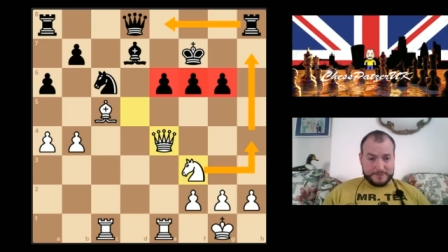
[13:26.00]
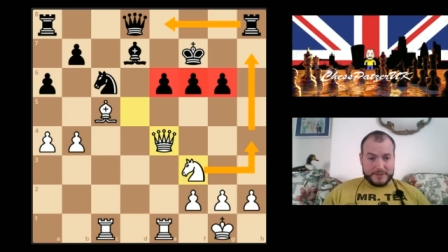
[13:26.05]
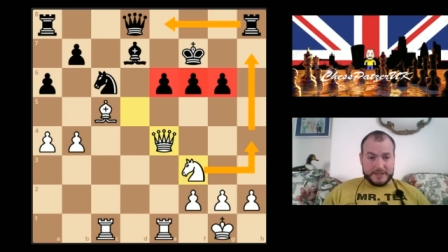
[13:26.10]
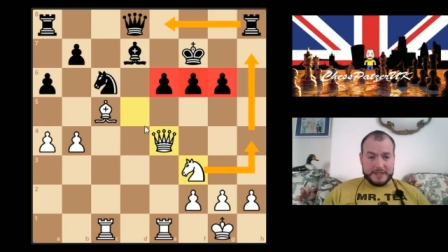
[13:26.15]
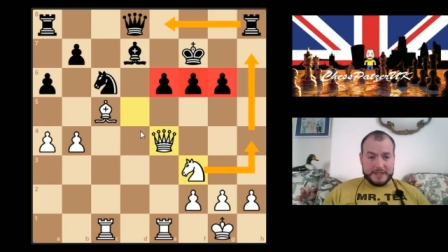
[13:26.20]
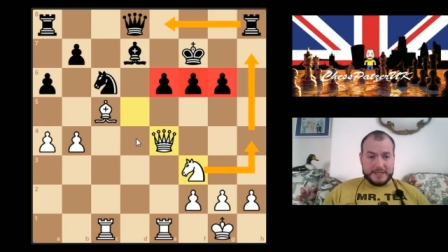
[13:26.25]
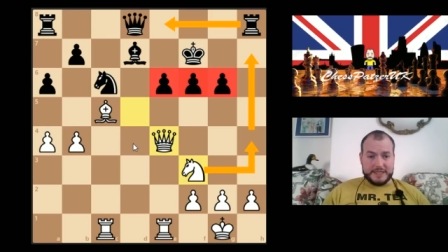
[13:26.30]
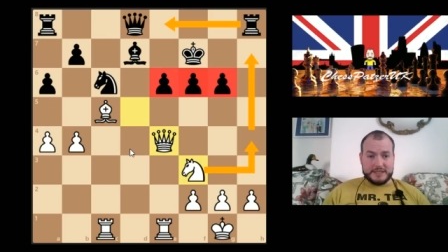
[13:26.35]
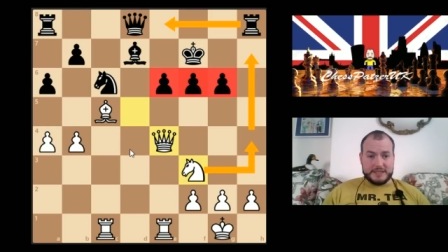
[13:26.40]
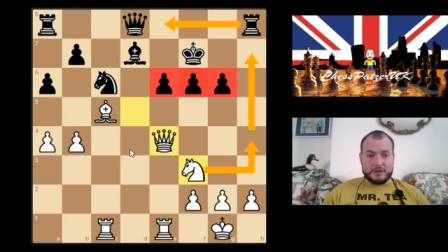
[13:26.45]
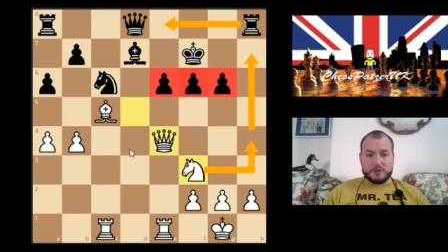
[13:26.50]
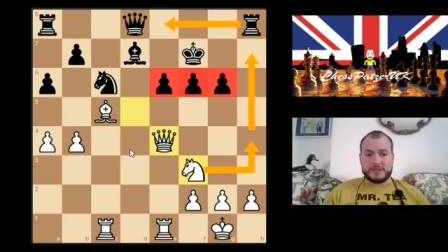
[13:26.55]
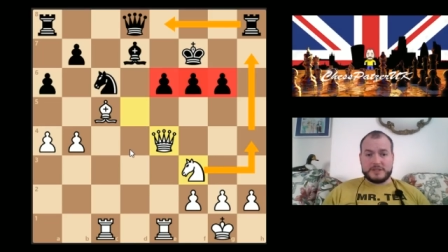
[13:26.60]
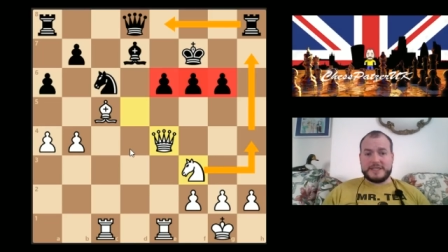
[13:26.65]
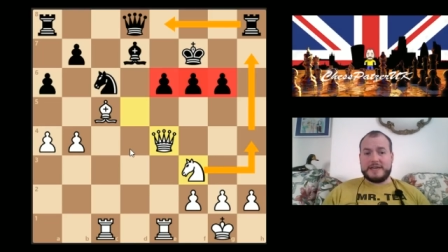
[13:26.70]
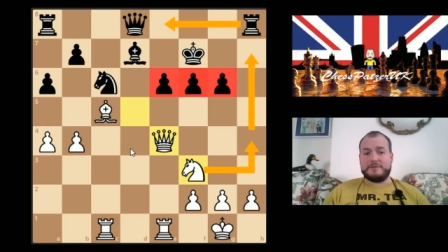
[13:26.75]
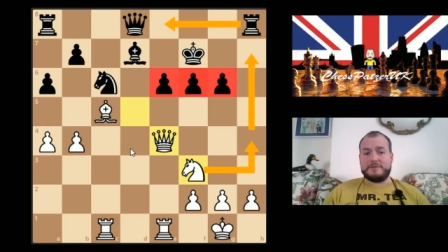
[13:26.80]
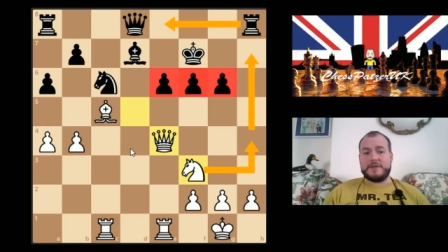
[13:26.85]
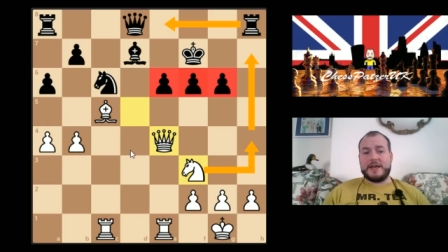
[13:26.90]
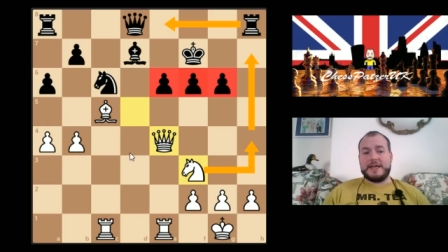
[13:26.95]
He's not
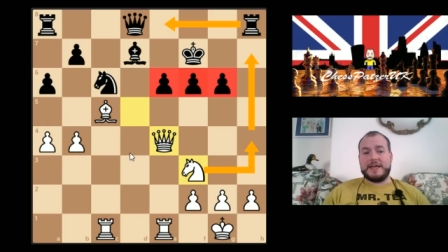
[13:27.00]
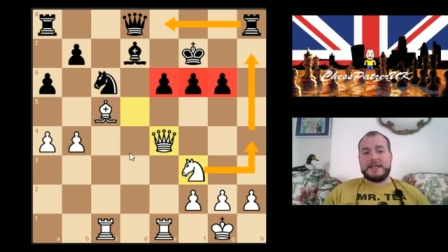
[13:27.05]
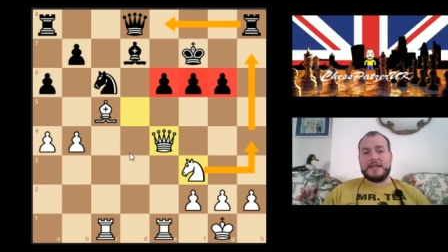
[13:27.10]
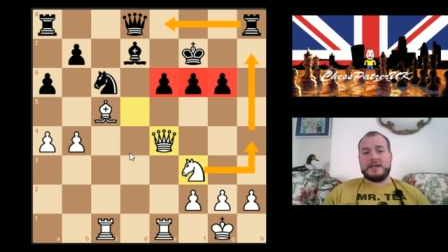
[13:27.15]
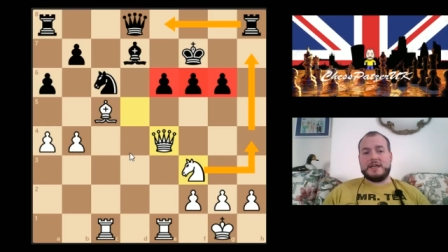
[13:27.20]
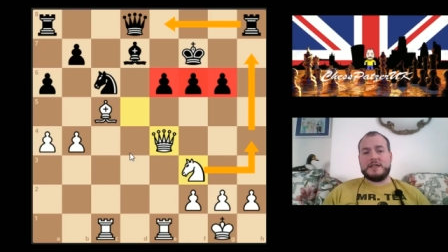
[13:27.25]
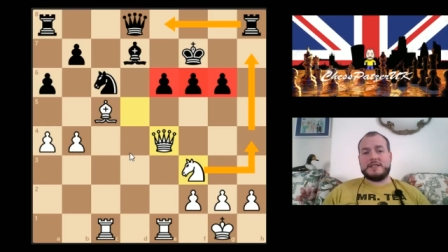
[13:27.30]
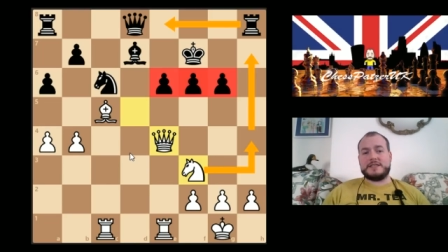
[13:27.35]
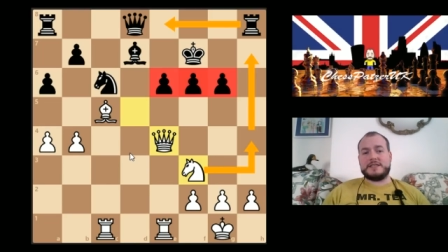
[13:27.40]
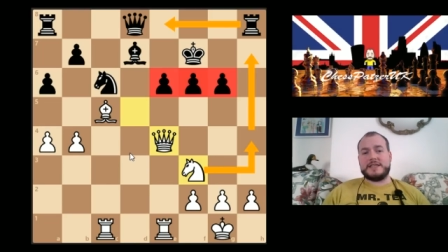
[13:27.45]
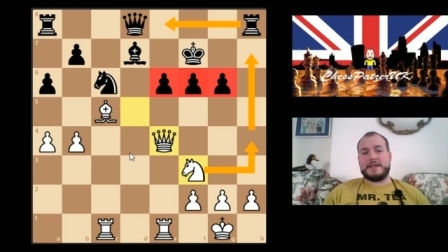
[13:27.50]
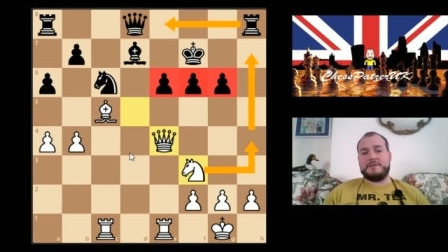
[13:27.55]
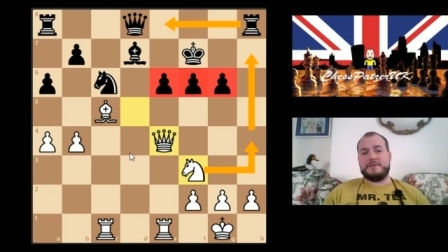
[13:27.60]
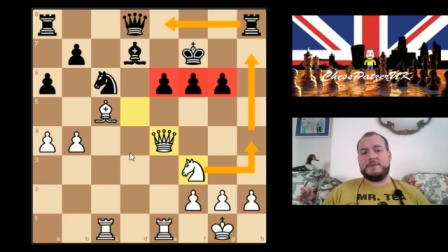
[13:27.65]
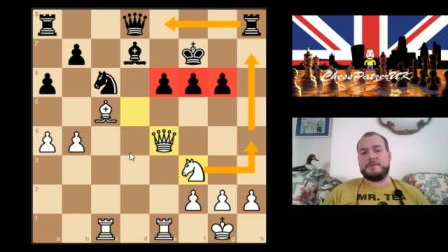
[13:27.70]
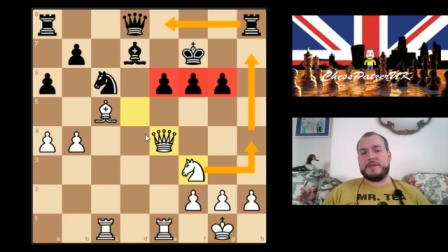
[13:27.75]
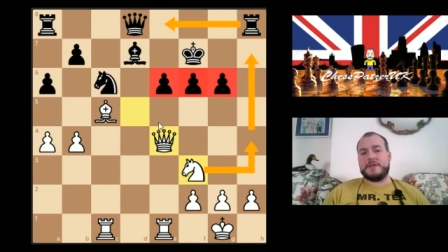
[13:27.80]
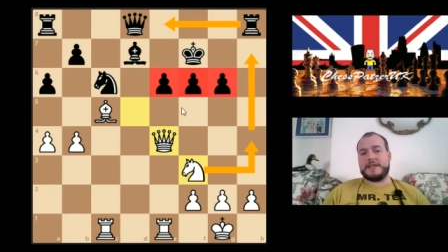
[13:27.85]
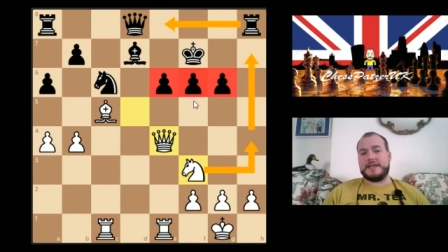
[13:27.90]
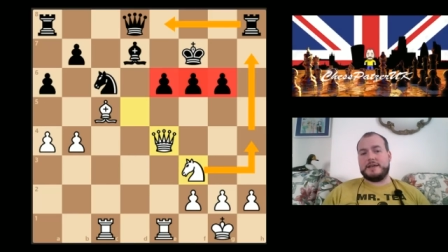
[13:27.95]
safe there. He's safe
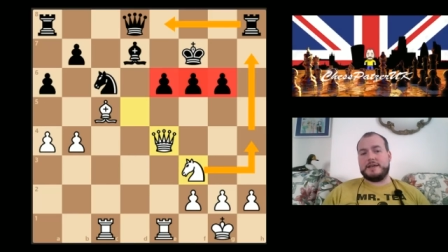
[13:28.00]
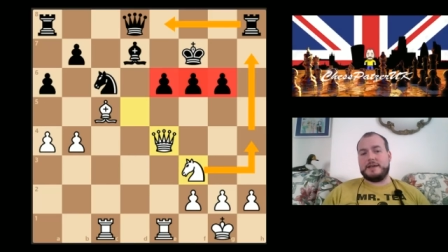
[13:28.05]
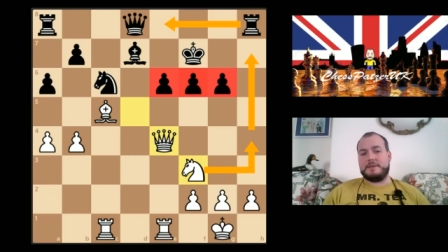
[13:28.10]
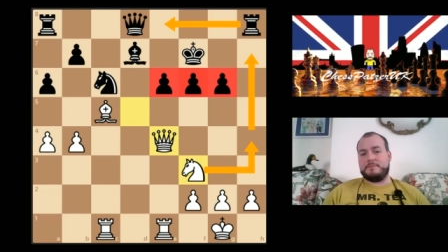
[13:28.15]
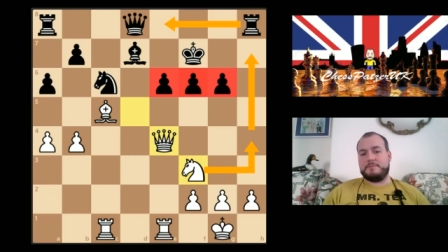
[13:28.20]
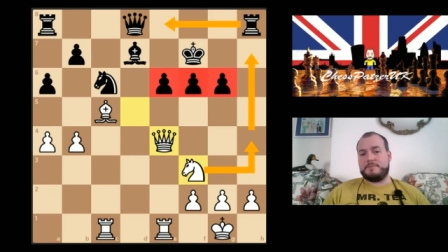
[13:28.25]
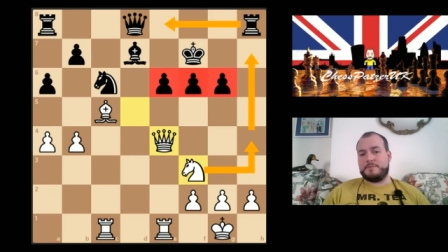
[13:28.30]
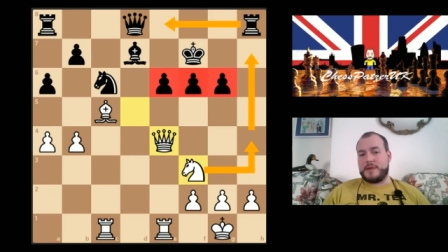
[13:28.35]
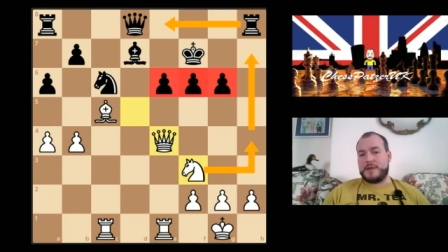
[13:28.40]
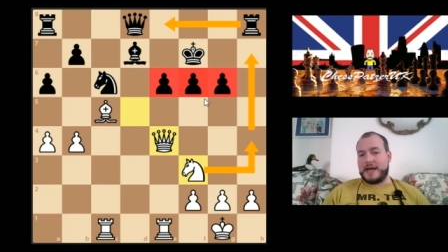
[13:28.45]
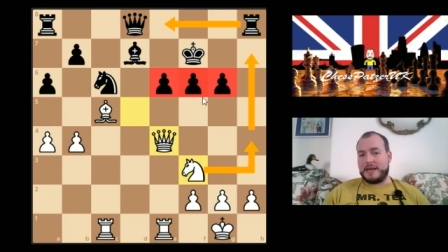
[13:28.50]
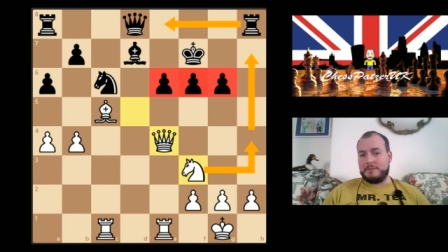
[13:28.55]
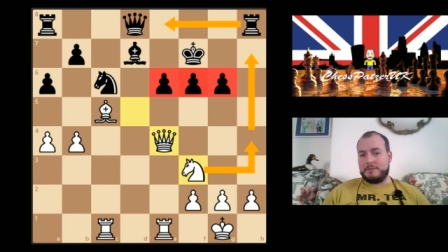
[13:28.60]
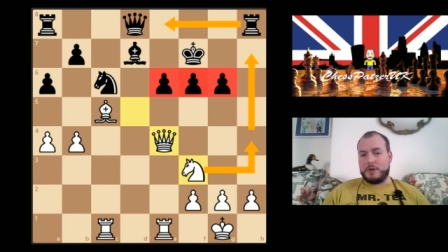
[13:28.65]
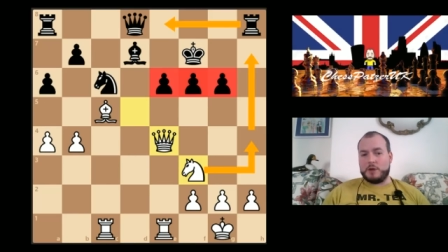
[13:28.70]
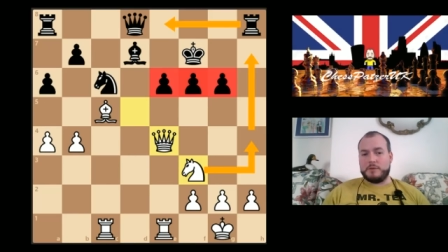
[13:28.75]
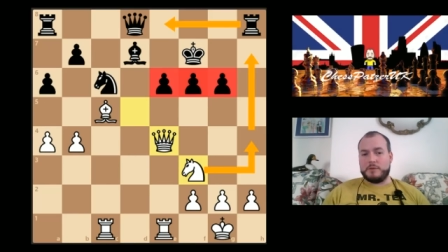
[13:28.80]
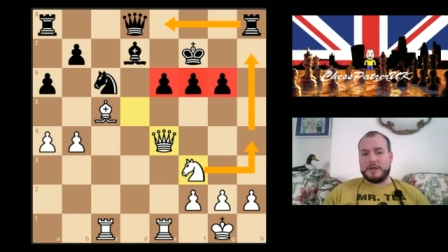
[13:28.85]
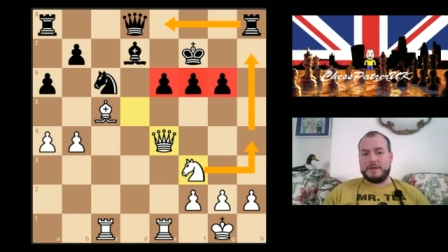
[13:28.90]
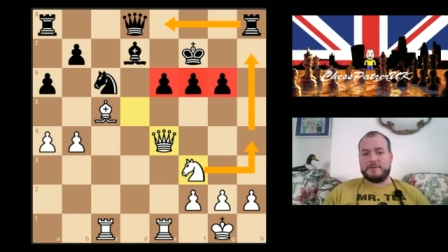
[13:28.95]
at the
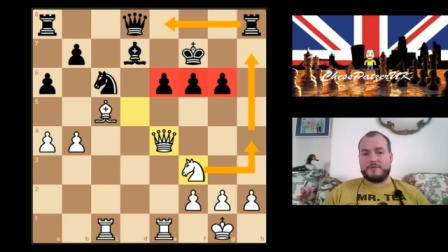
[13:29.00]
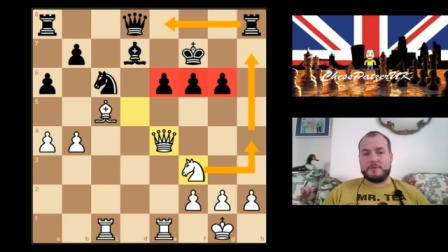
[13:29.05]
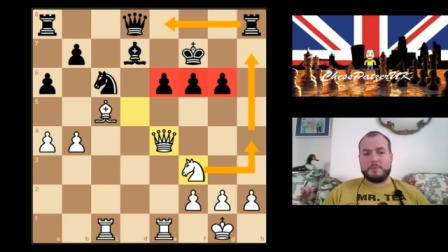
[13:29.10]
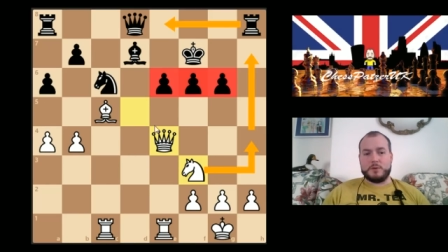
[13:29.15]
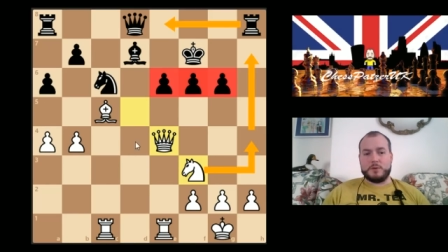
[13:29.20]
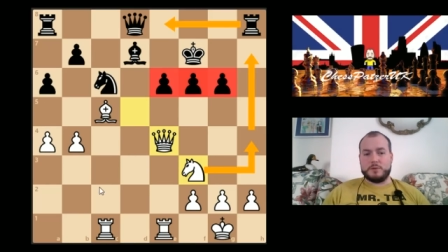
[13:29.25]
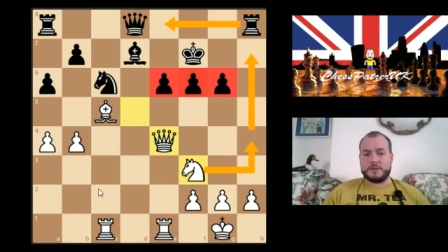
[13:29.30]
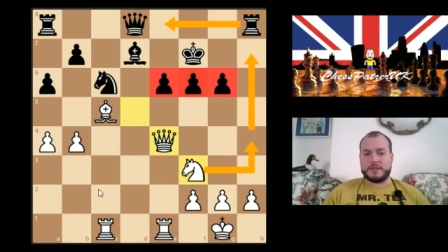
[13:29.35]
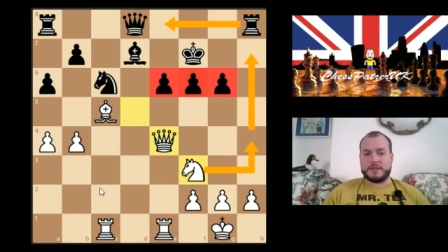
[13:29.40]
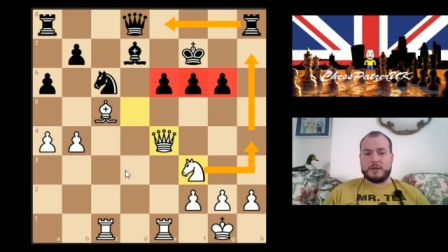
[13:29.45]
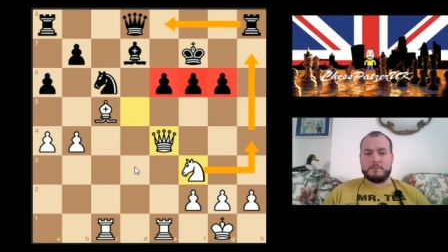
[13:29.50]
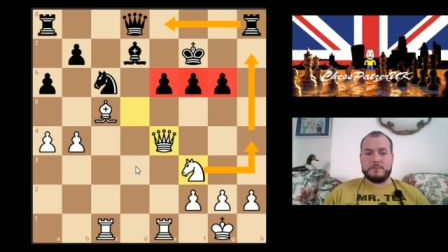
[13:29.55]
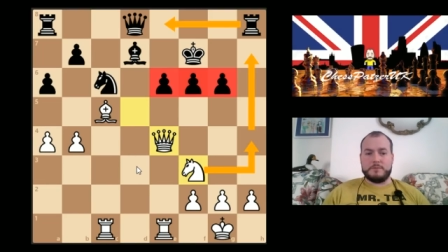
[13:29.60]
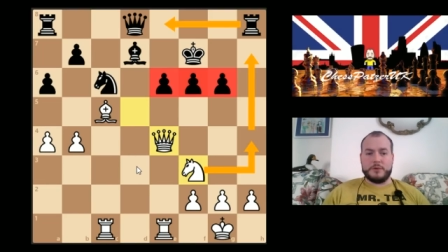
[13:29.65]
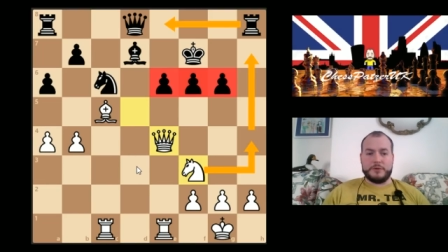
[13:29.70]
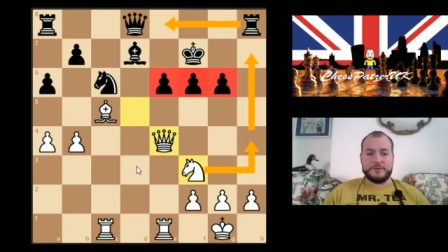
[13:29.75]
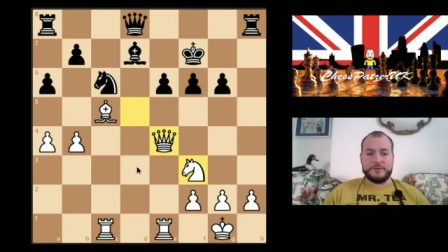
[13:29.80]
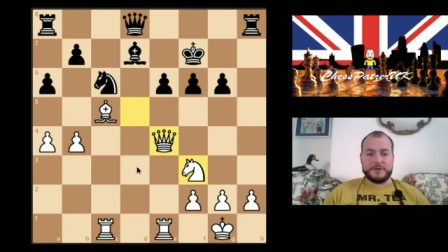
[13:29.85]
moment if the pawns don't move.